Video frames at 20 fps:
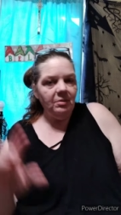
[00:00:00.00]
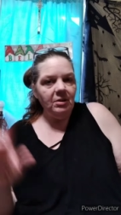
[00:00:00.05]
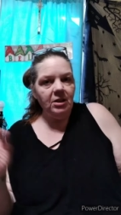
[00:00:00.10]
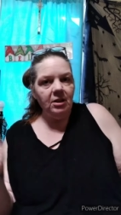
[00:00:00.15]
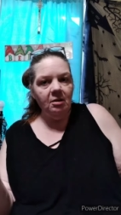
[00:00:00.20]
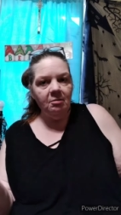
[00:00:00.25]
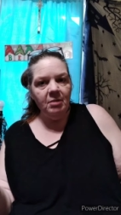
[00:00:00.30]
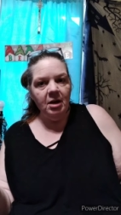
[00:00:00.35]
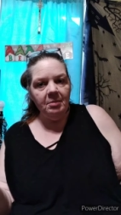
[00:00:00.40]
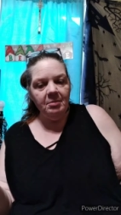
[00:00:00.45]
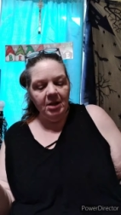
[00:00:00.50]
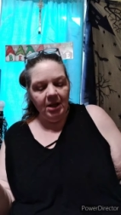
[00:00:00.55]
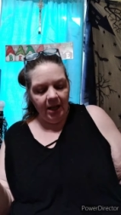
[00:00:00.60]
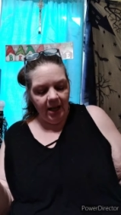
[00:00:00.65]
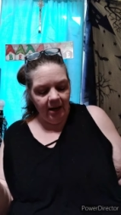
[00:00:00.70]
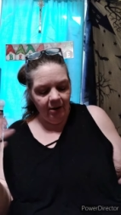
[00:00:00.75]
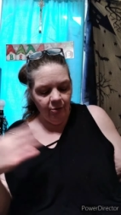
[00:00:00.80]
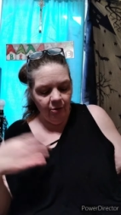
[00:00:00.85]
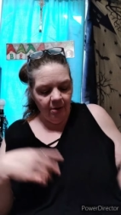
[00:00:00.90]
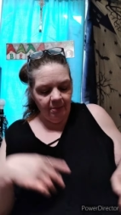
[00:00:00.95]
was going to make me
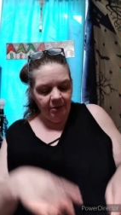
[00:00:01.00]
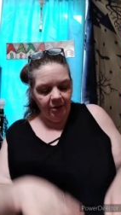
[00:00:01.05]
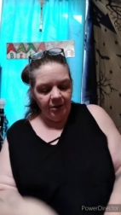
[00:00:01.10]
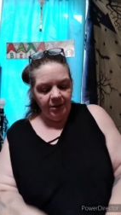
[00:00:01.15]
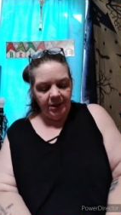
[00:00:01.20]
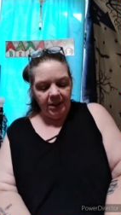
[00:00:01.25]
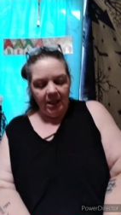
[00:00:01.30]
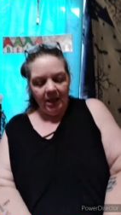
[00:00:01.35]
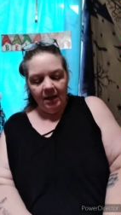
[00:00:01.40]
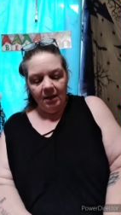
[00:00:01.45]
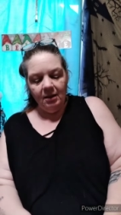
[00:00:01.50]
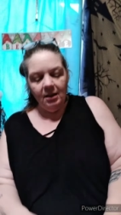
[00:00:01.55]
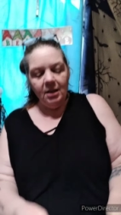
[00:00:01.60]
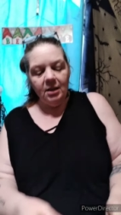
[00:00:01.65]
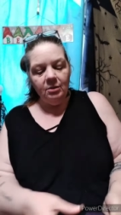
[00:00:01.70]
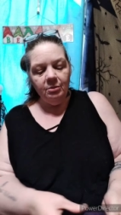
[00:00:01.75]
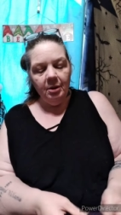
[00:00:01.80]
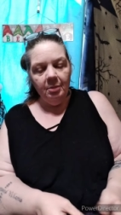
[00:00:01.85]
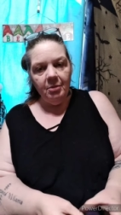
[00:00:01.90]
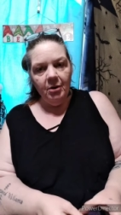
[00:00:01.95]
leg warmers and
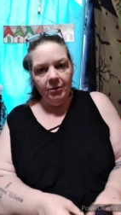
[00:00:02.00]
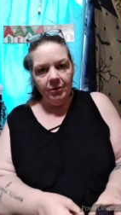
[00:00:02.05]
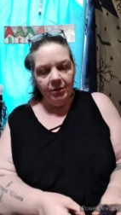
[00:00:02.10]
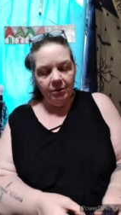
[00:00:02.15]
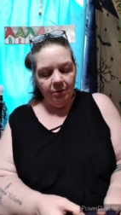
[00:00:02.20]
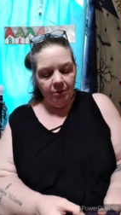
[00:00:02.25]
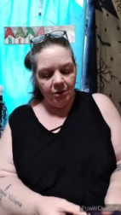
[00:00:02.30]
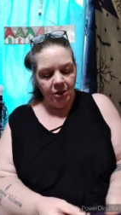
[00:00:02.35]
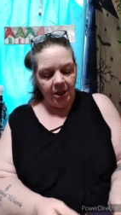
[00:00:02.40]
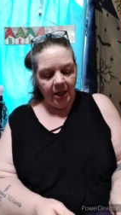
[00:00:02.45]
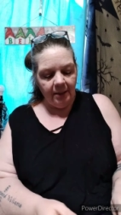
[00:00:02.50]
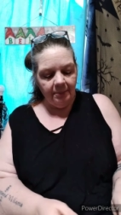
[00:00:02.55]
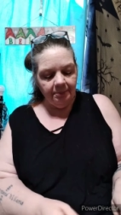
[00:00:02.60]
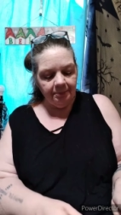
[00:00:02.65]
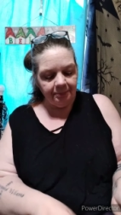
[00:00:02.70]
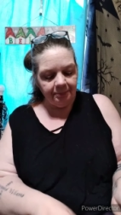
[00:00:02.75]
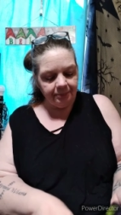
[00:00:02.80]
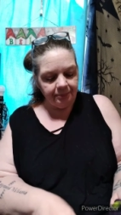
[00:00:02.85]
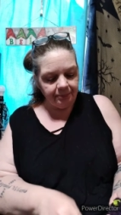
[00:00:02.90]
because we both crochet.